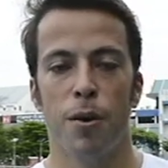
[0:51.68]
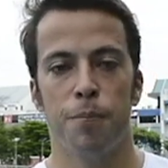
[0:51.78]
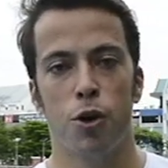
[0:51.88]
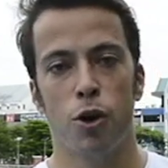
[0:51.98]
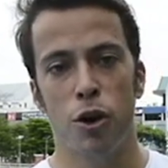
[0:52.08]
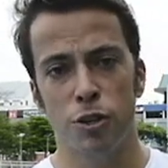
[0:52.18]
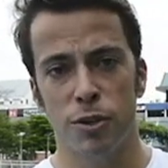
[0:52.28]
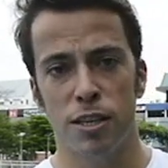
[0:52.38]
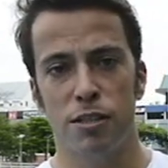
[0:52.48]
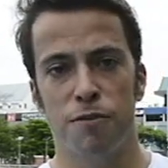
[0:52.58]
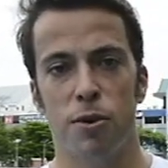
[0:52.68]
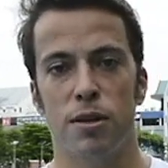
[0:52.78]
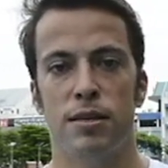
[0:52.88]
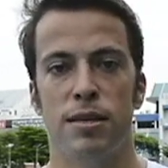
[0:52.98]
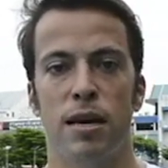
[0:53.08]
You're gonna do this for
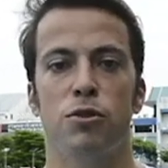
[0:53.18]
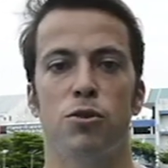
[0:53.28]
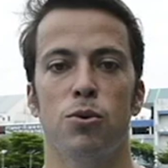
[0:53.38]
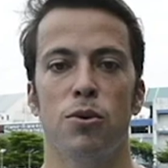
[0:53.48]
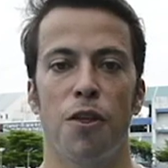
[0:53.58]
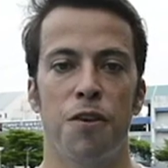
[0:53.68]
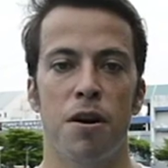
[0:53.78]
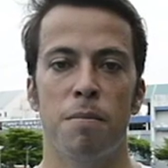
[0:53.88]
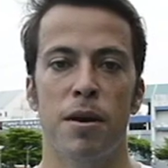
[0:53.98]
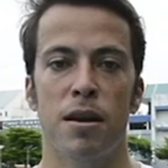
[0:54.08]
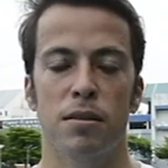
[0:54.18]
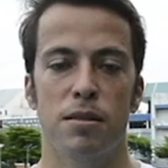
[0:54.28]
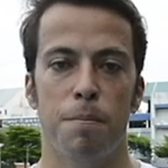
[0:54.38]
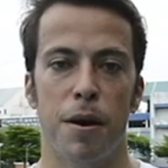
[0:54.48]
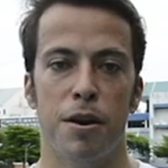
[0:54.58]
10 to 30 minutes,
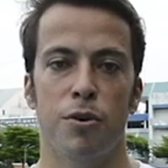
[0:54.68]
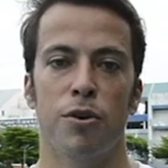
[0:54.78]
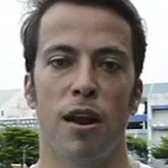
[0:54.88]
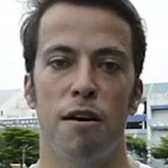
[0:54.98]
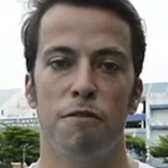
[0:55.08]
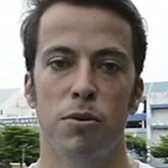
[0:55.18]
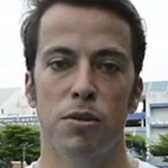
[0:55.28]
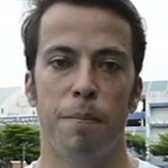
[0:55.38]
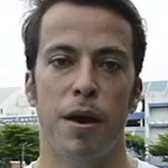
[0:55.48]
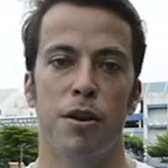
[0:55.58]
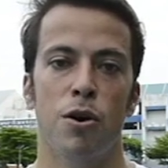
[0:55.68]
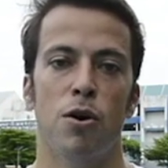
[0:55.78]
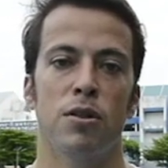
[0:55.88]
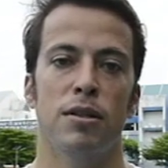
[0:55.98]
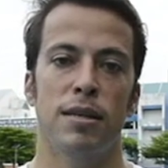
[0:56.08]
depending on the level, depending
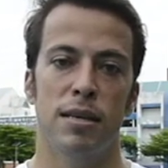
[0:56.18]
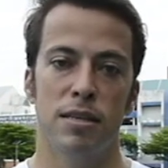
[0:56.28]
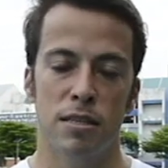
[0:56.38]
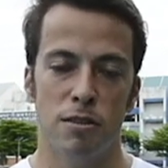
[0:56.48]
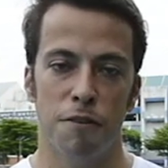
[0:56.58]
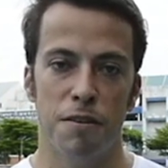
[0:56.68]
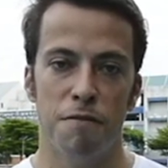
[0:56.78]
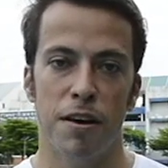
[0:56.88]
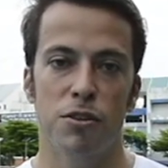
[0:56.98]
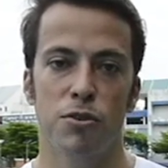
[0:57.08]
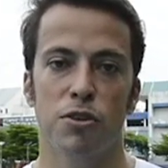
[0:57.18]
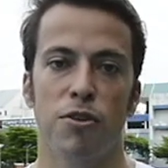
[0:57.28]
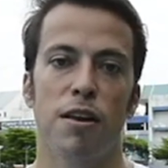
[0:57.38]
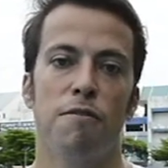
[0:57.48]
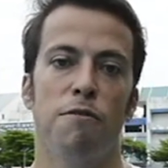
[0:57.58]
on the distance of the event you're
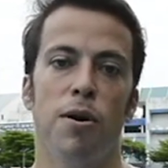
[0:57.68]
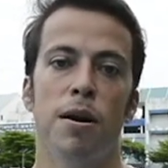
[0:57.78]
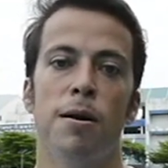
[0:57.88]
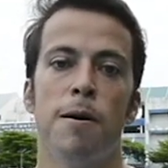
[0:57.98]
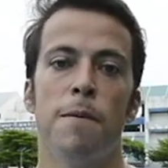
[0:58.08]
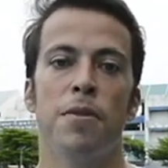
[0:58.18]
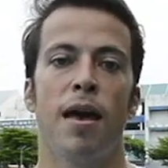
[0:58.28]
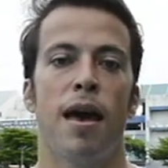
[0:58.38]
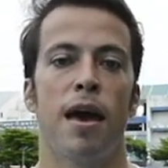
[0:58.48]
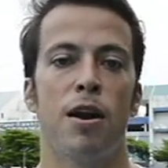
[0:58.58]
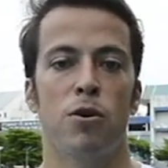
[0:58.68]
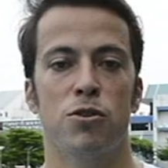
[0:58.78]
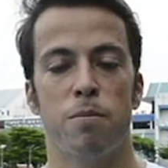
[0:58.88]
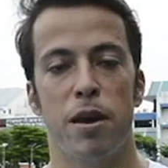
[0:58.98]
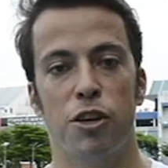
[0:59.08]
training for. And
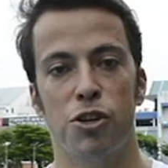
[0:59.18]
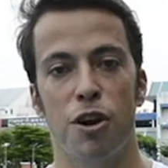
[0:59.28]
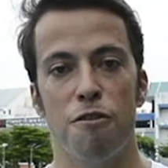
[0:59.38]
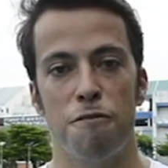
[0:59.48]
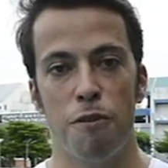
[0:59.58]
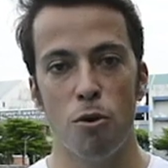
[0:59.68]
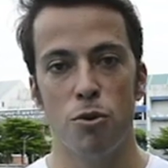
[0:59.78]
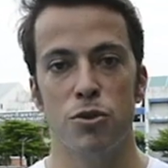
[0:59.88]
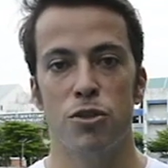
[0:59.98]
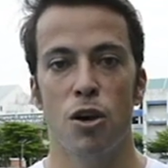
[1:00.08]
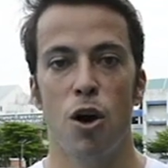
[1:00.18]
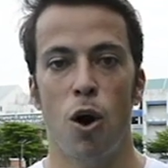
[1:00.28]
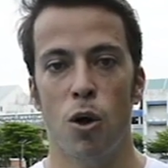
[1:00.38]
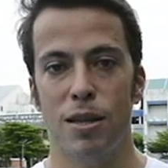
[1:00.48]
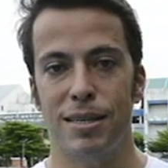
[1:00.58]
also make sure you focus
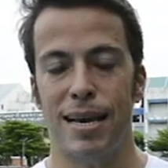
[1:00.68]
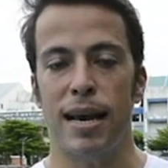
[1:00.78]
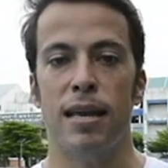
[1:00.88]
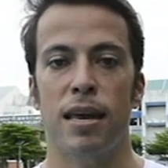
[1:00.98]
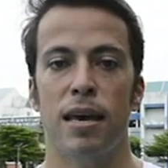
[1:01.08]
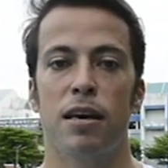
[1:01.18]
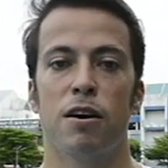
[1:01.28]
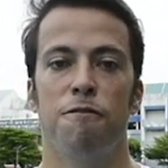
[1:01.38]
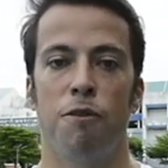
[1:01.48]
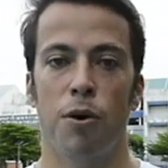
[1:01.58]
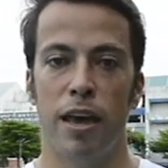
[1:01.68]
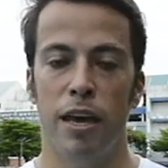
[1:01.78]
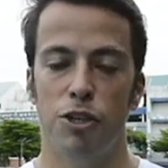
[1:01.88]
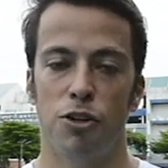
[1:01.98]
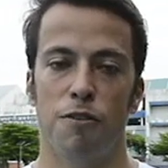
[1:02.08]
on the technique for
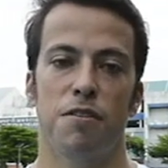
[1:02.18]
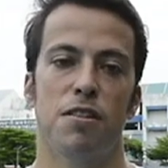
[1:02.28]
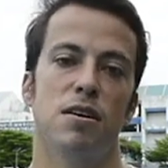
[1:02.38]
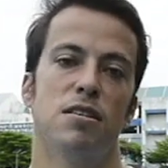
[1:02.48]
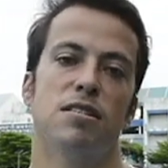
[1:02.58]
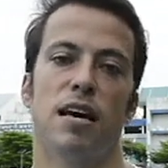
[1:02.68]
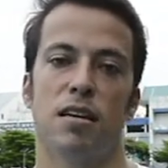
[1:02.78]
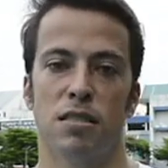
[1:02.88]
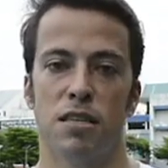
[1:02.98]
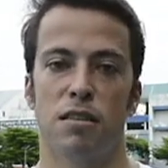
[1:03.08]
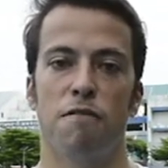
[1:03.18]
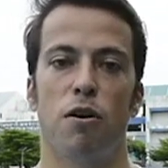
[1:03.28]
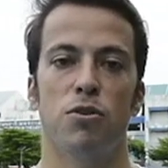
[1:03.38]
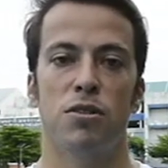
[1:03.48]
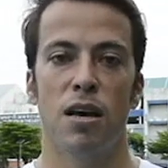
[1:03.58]
each of the 30 seconds
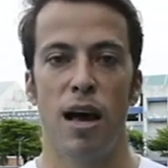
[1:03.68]
intervals.